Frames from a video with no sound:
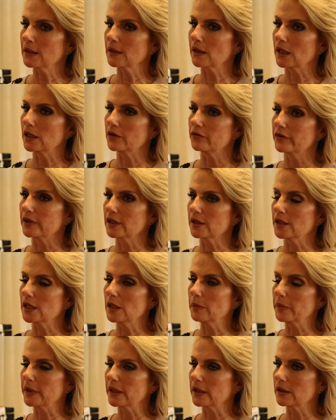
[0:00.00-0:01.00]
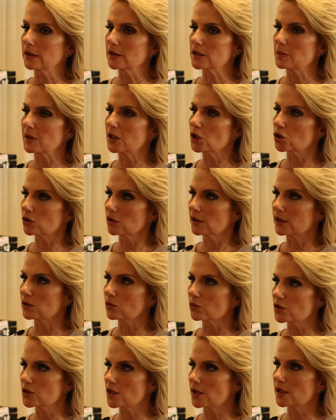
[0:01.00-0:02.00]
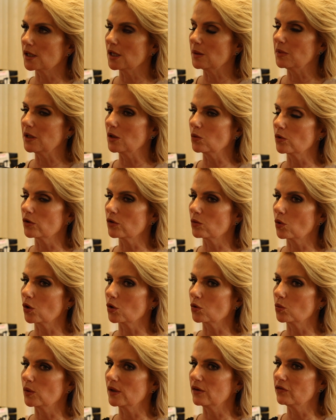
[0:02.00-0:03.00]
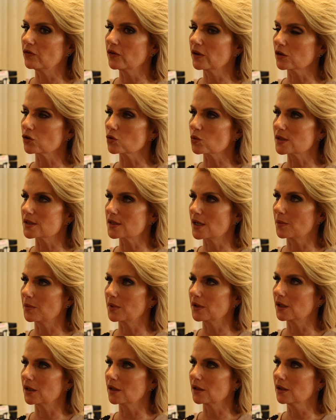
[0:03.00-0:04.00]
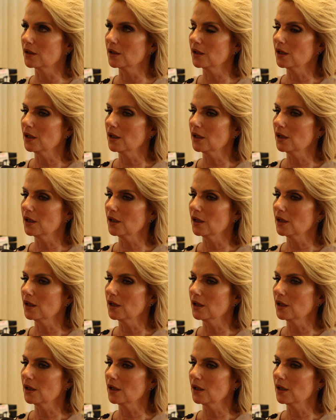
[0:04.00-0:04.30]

kind of in keeping special, and also in keeping with what we felt was happening